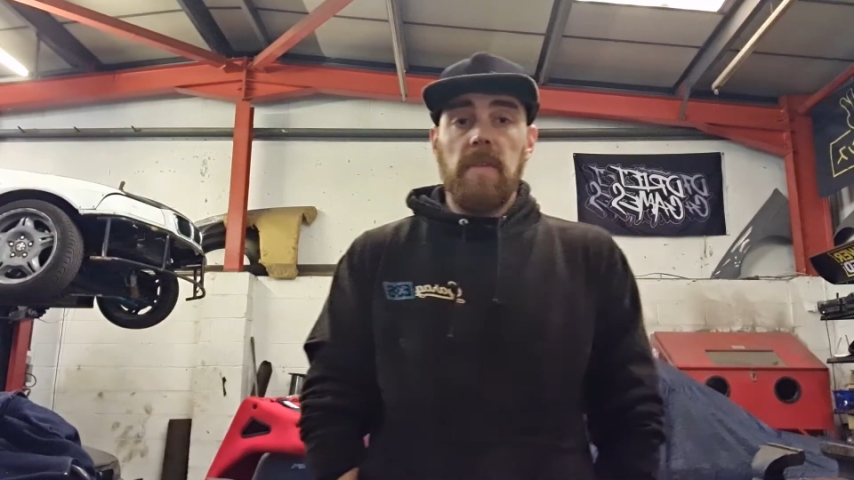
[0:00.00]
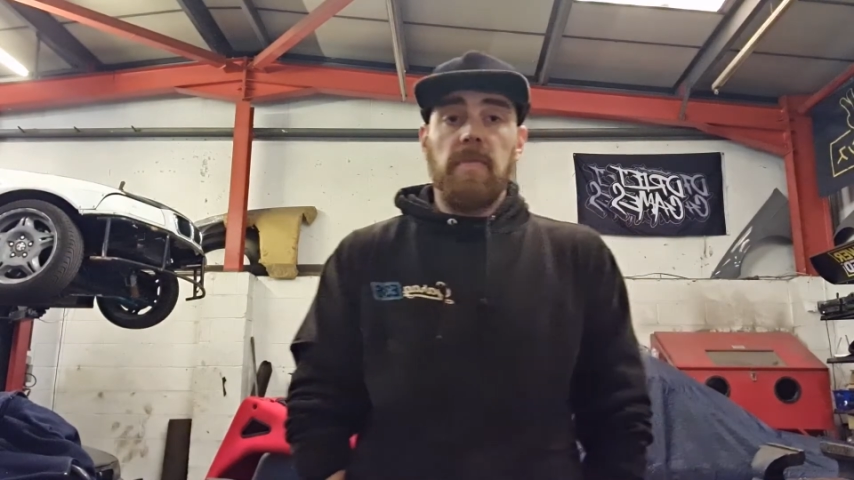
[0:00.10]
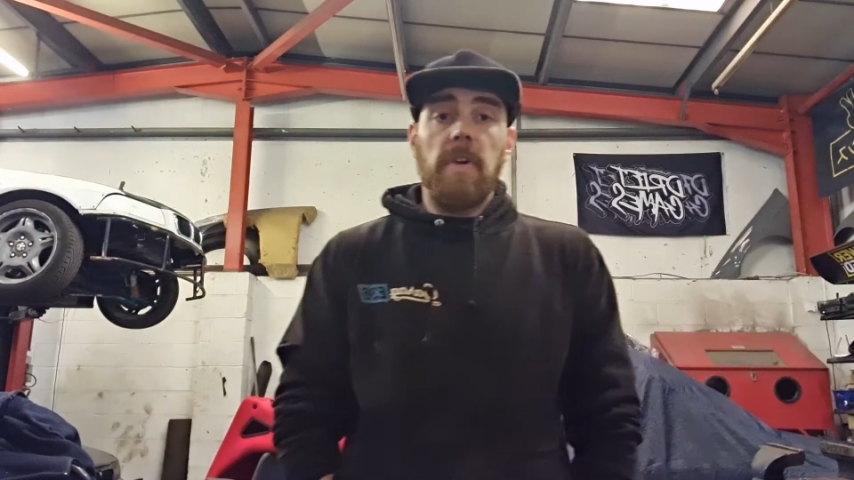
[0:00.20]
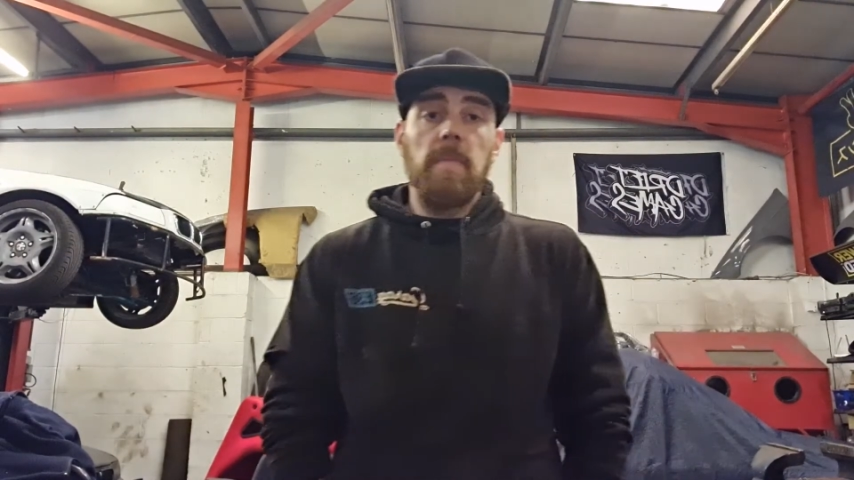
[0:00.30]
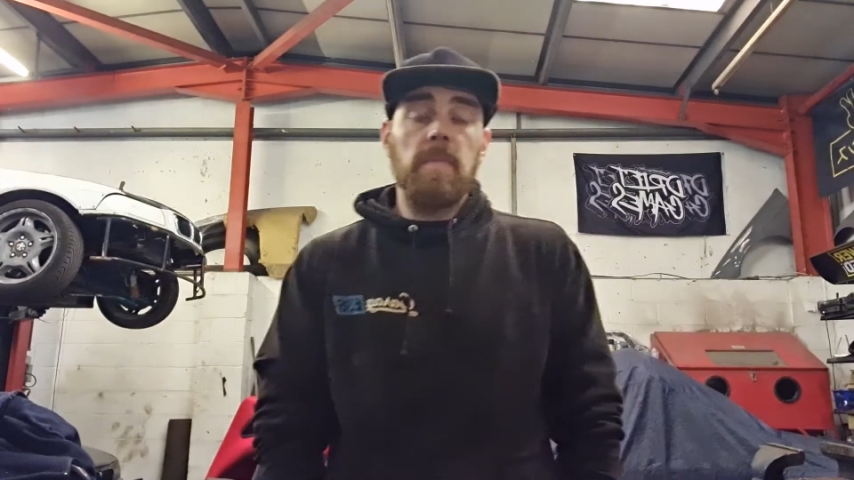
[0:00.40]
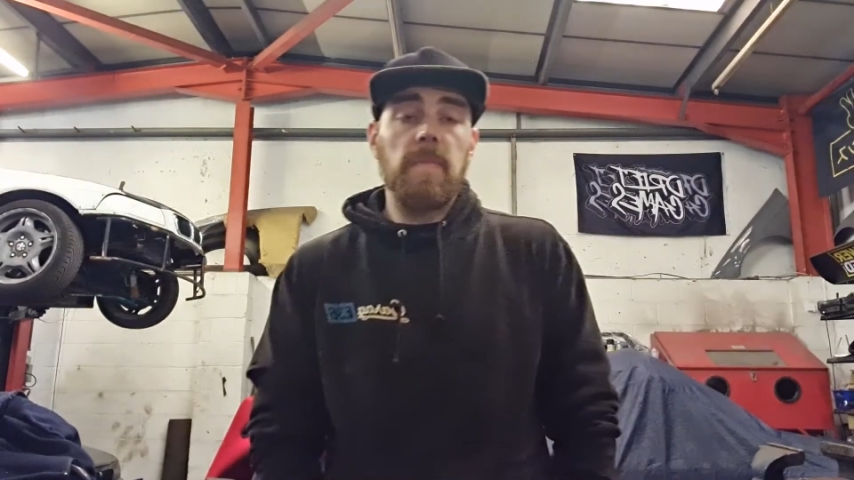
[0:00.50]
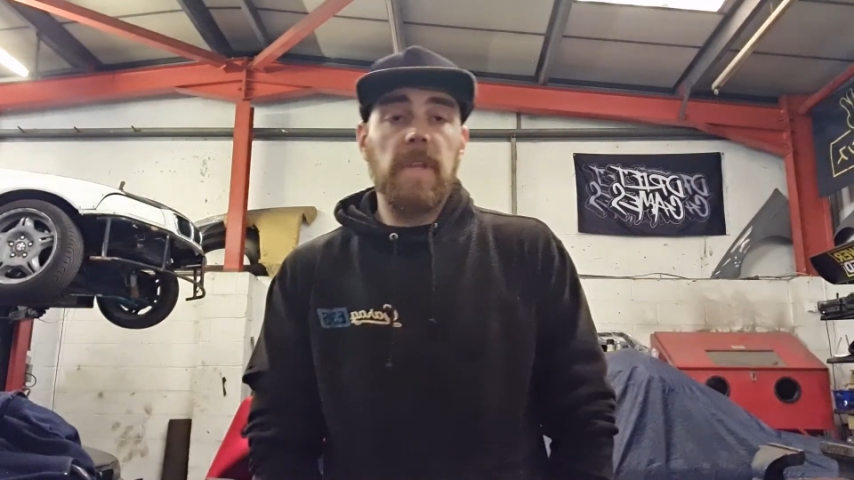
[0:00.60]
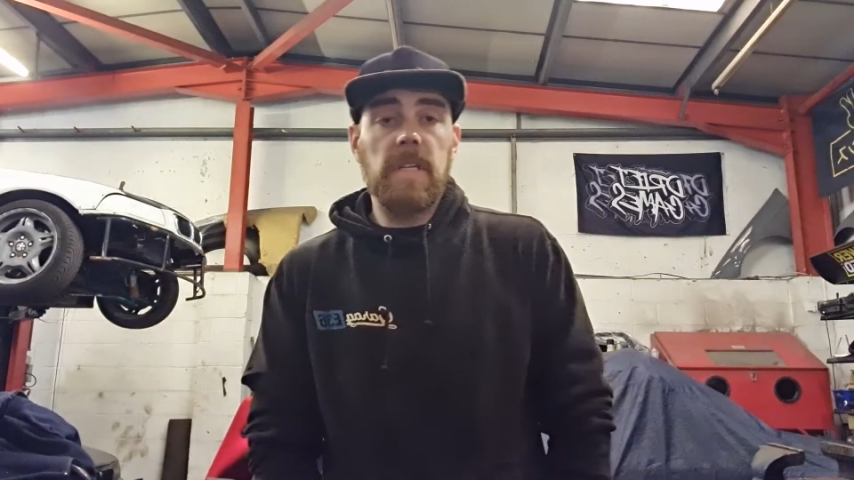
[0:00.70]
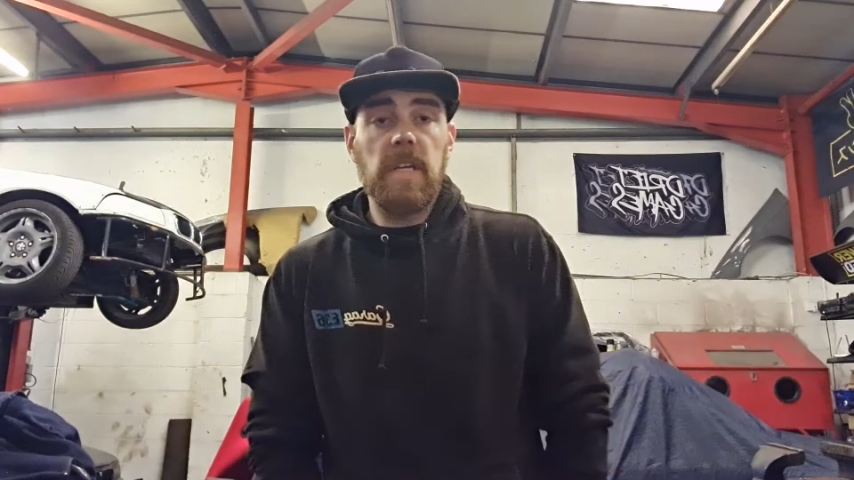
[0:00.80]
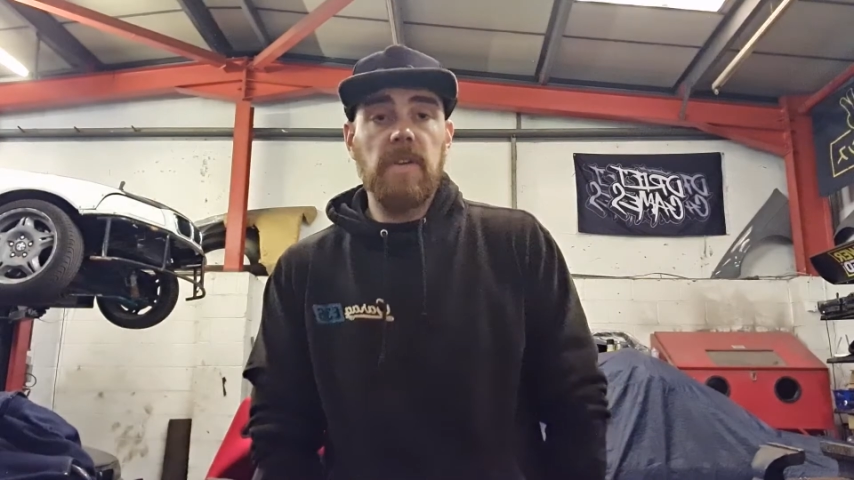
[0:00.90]
it from
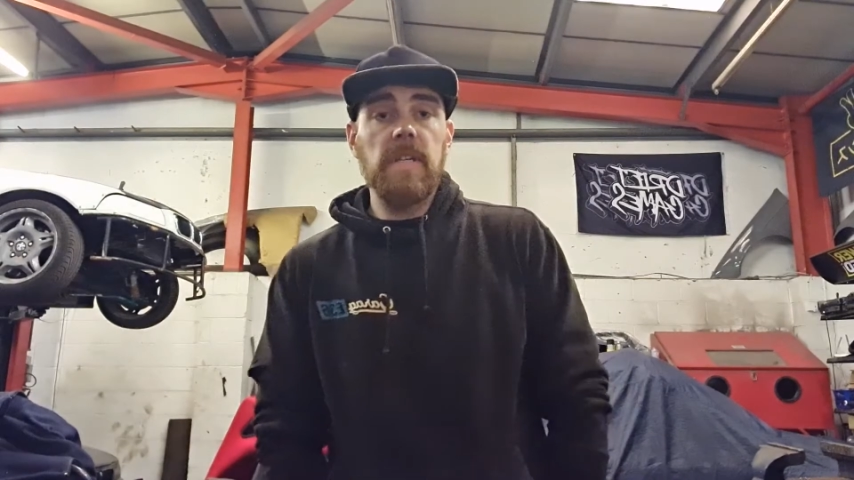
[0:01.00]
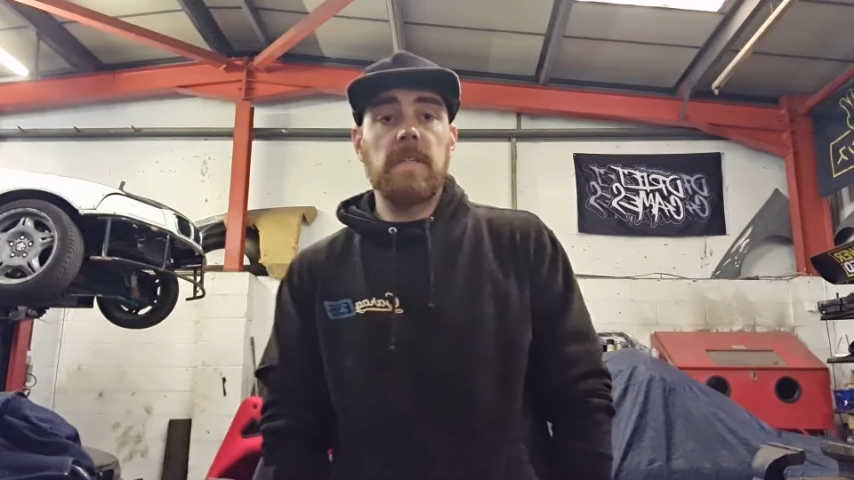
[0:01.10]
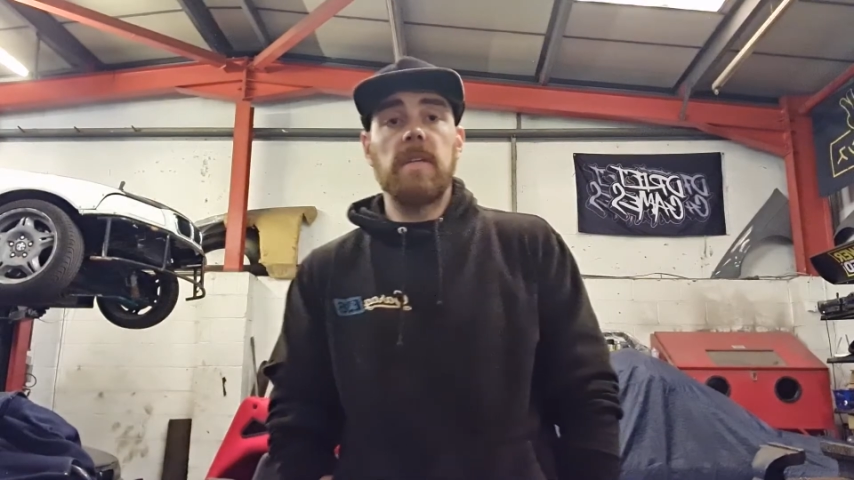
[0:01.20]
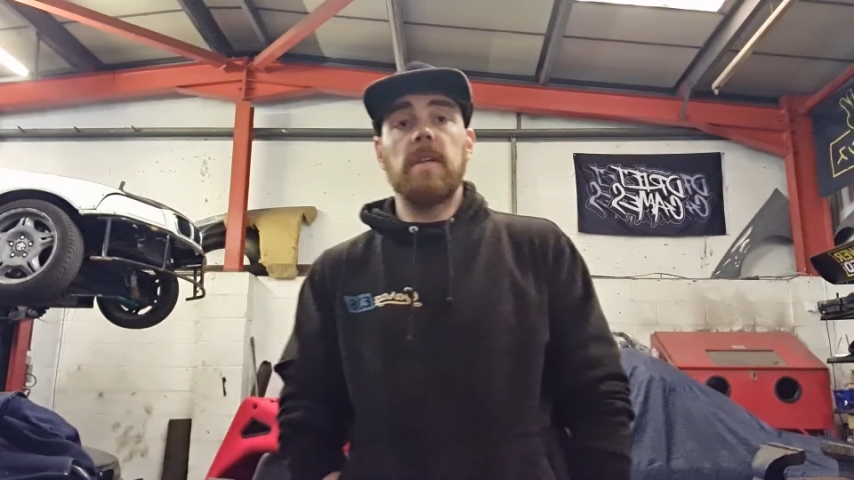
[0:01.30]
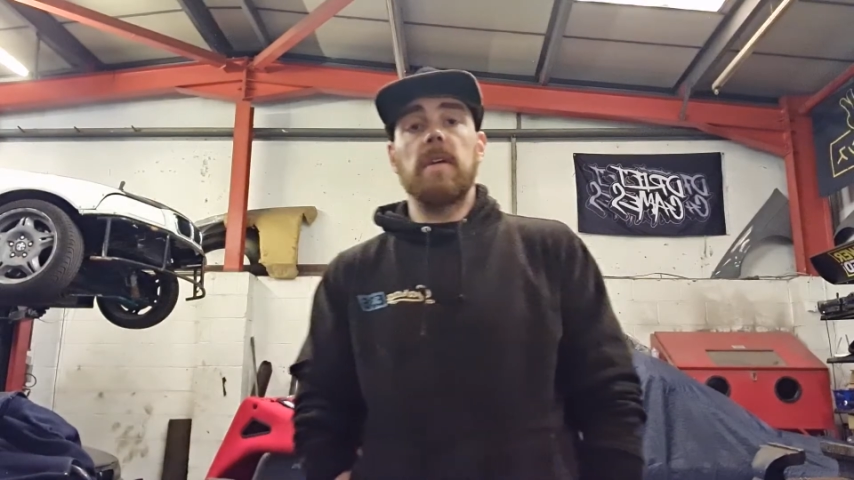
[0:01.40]
this series.